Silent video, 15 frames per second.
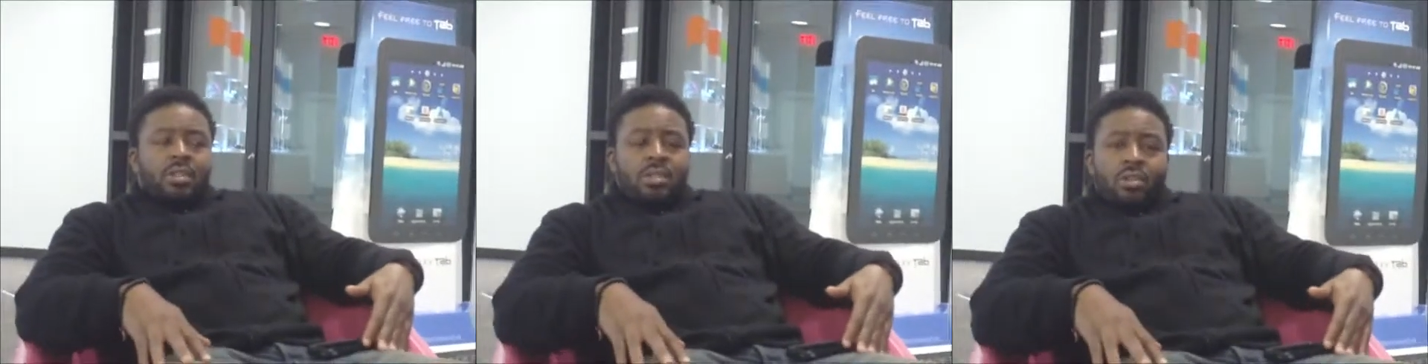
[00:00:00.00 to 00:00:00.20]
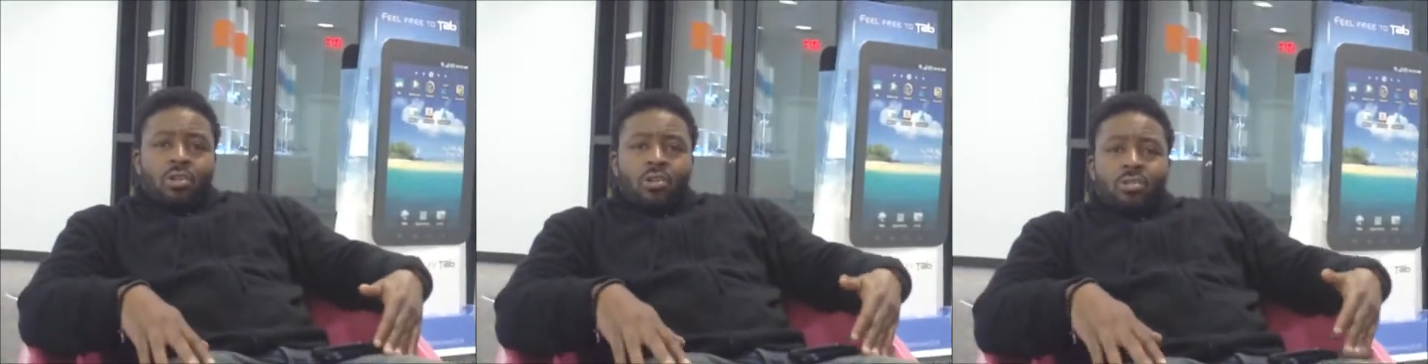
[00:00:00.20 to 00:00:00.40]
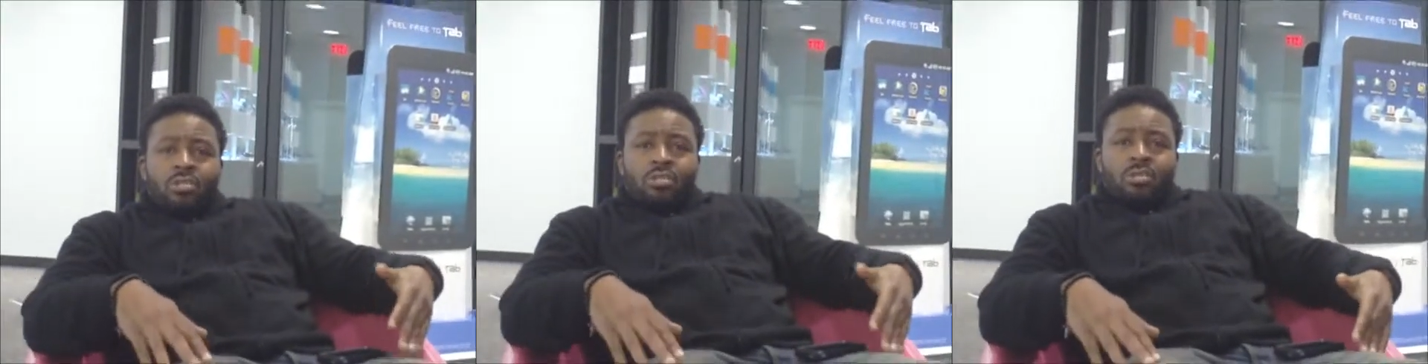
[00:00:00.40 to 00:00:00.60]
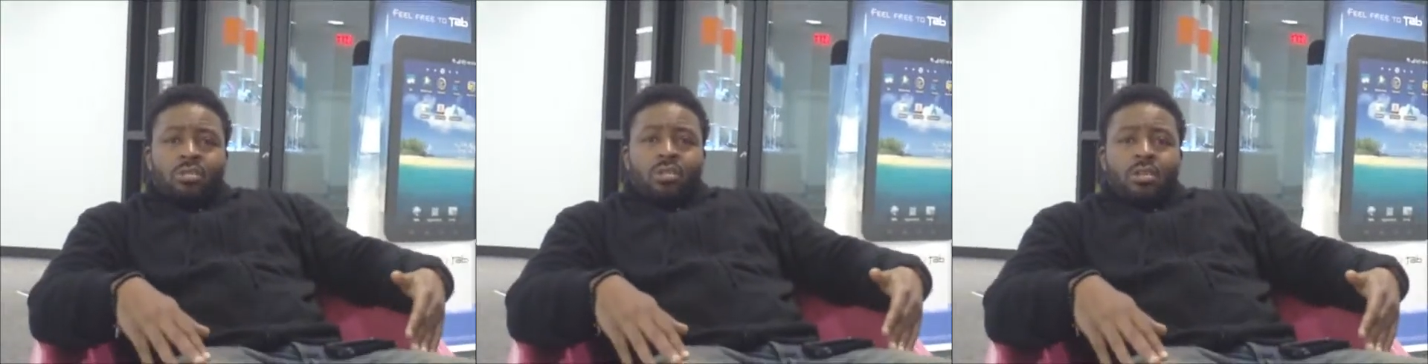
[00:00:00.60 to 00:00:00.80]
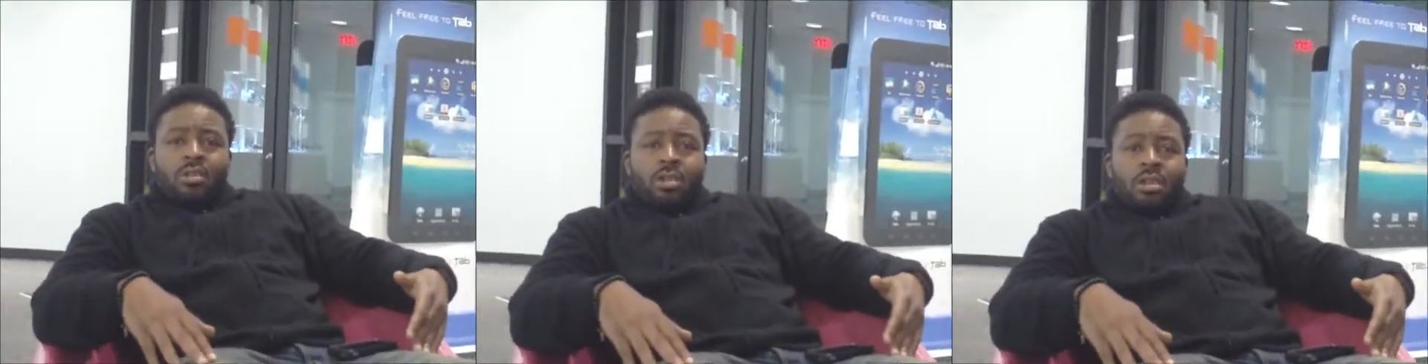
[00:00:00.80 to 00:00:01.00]
the doors
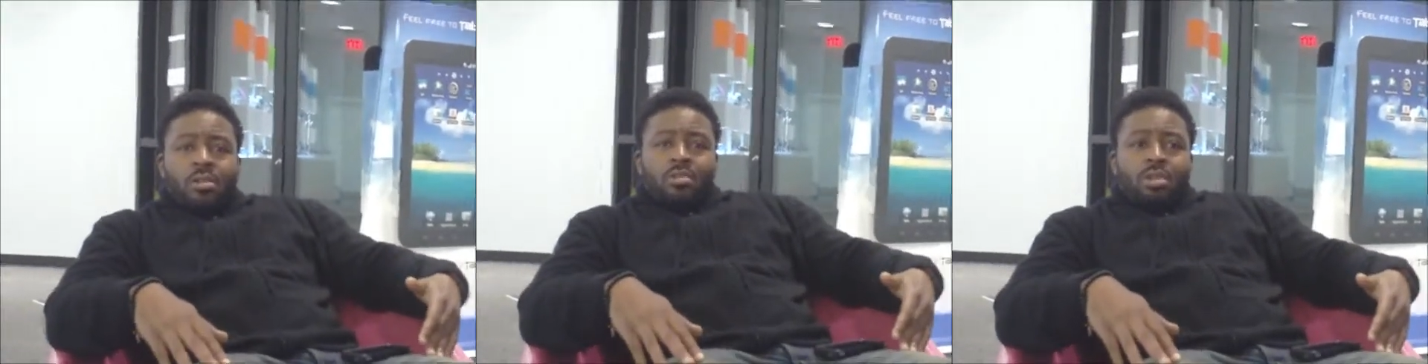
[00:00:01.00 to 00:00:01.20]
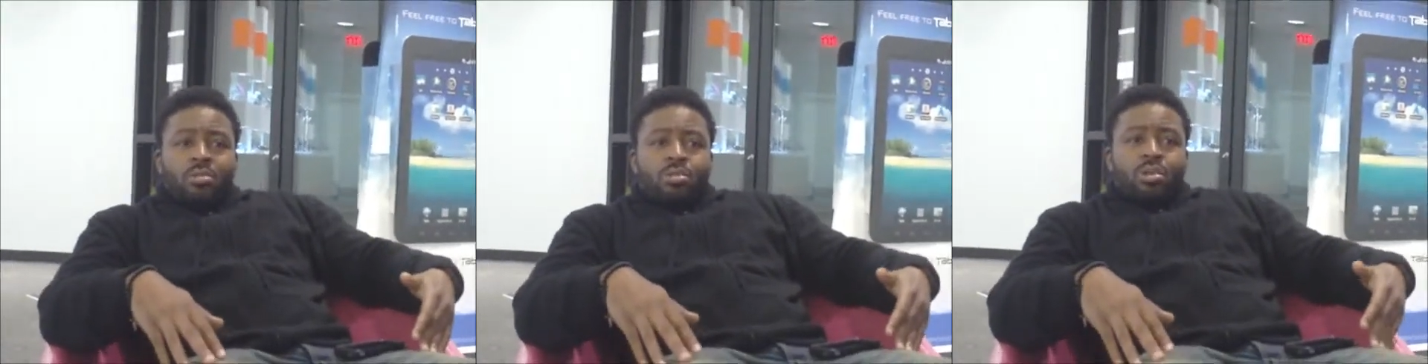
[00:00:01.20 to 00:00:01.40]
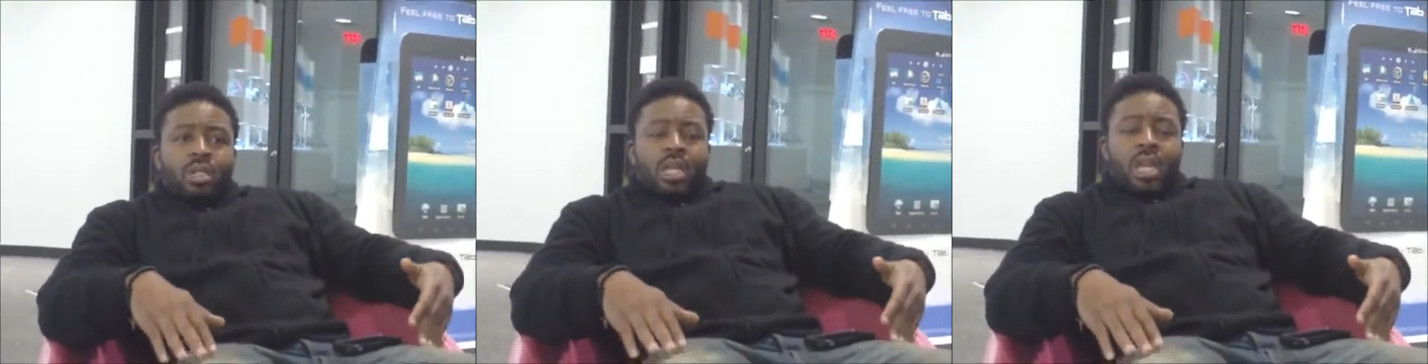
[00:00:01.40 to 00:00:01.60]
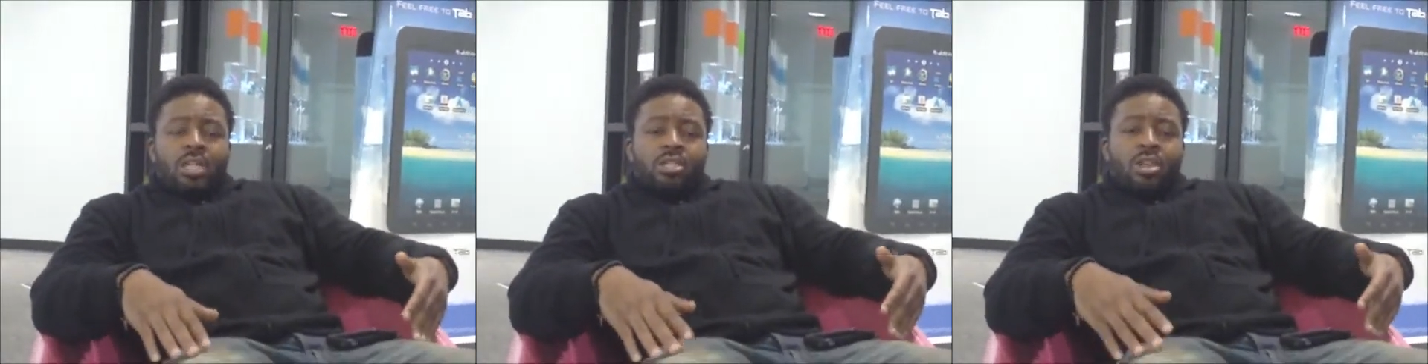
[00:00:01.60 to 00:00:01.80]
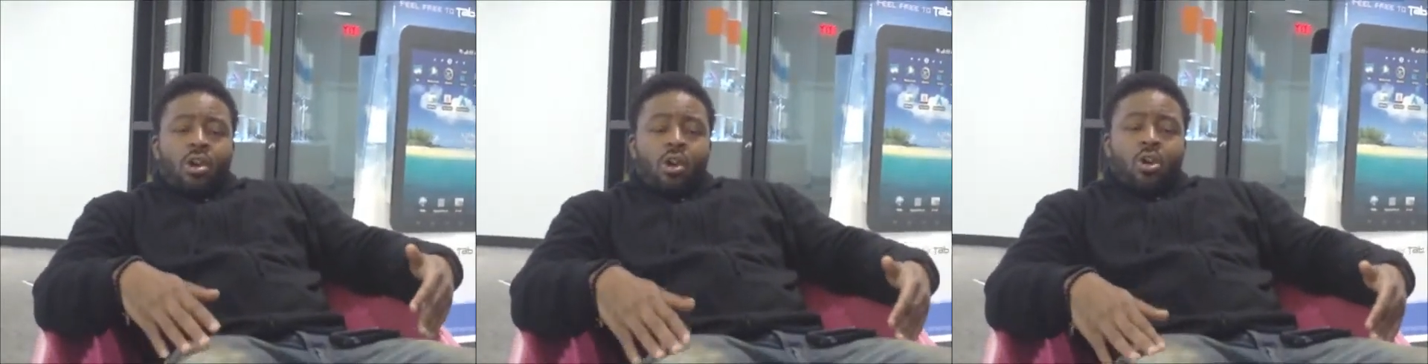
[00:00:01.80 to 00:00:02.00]
of
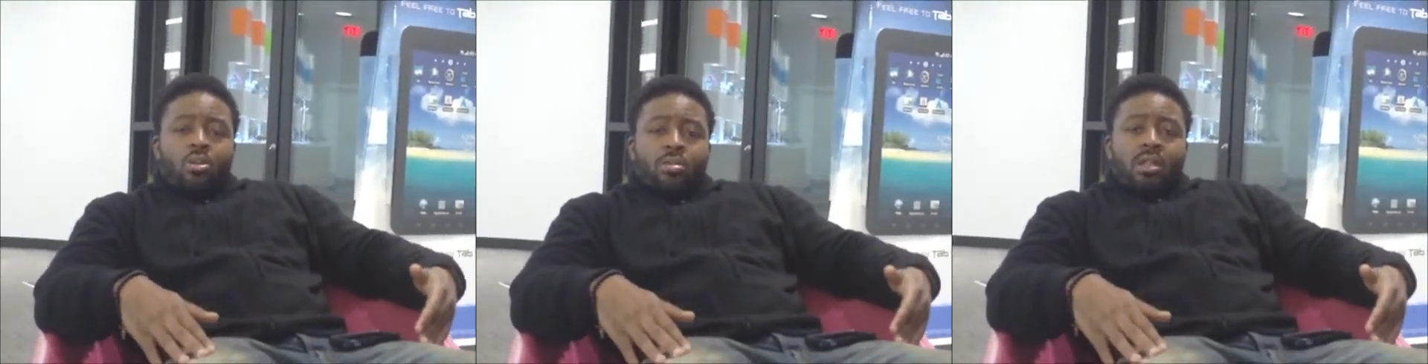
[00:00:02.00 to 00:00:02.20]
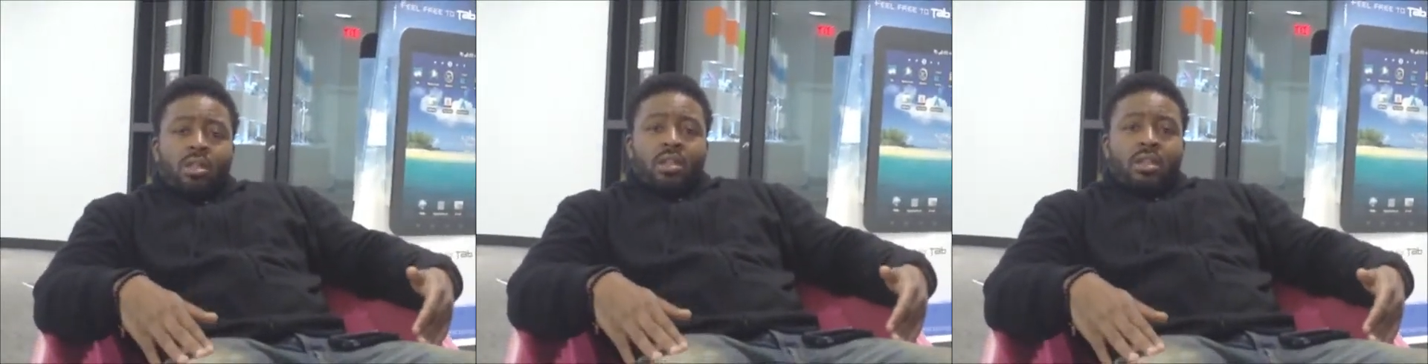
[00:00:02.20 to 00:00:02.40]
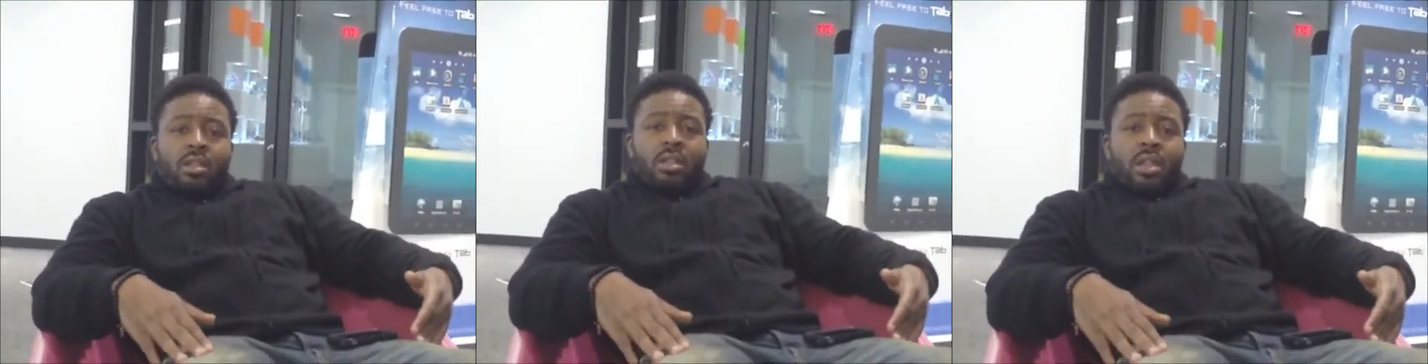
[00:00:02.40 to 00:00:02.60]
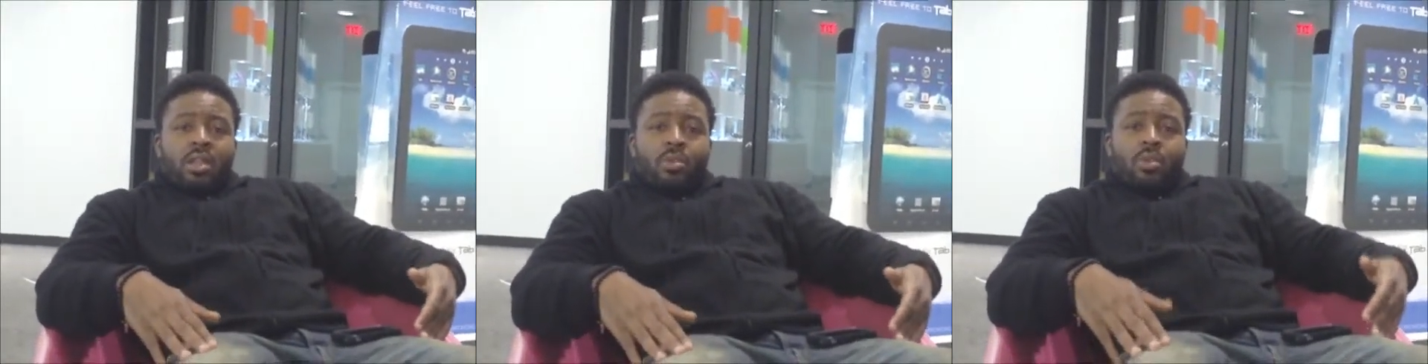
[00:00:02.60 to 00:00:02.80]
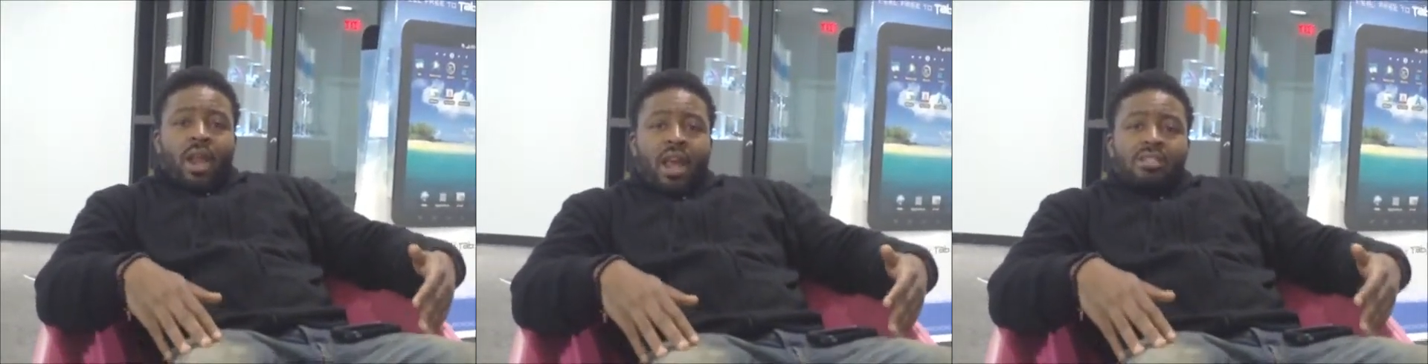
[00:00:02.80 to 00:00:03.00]
communication open
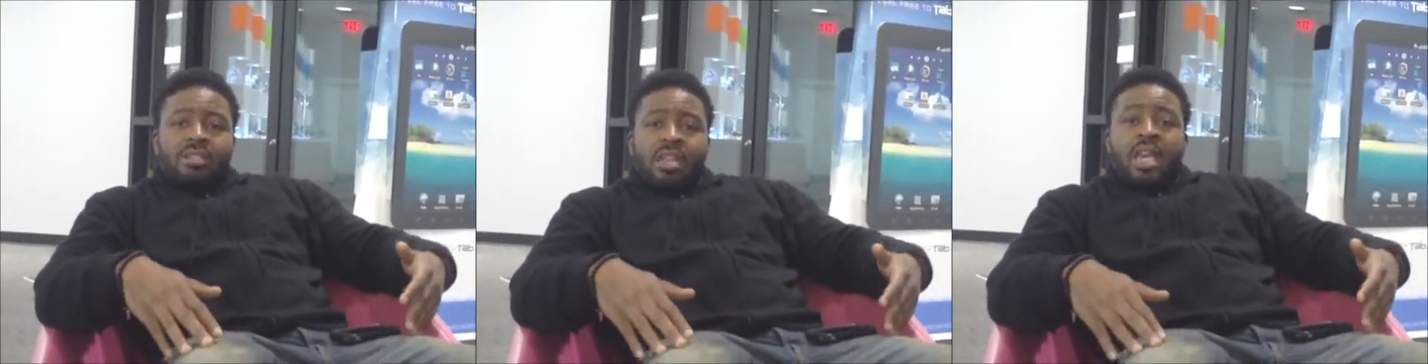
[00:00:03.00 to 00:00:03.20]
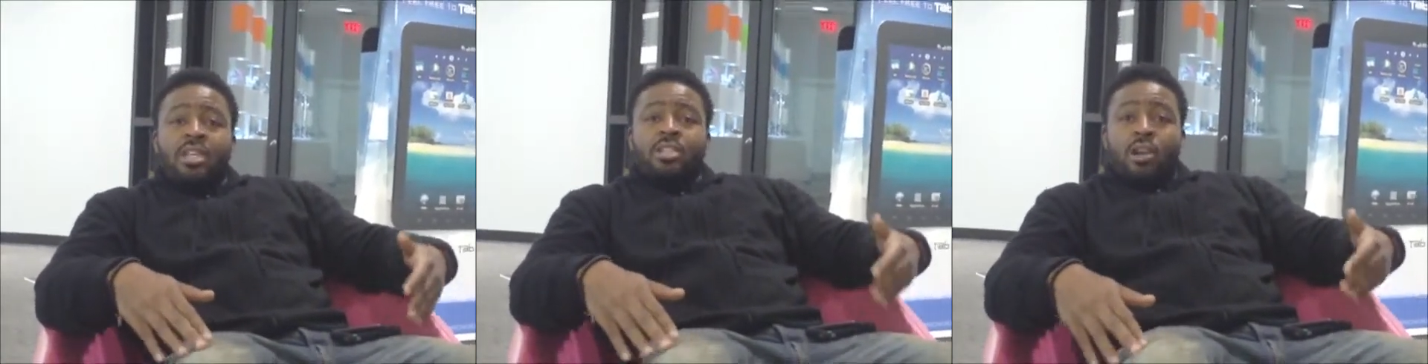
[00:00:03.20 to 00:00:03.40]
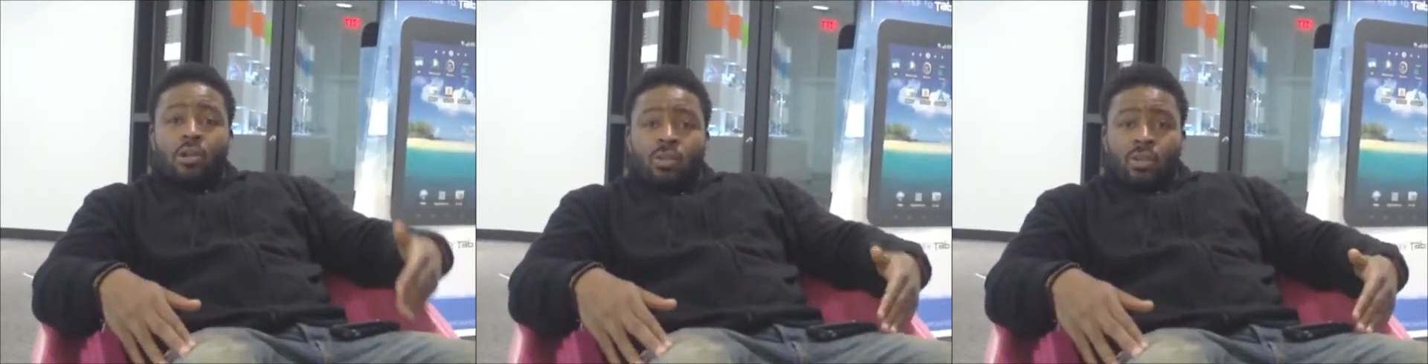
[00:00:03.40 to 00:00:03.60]
when I say no.